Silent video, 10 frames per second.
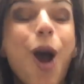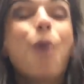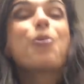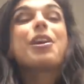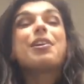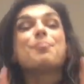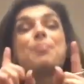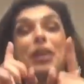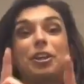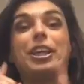We
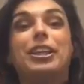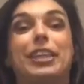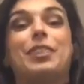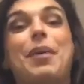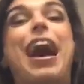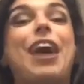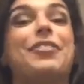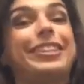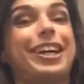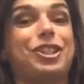barely let them have
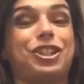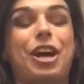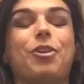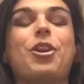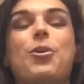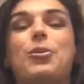a touchdown.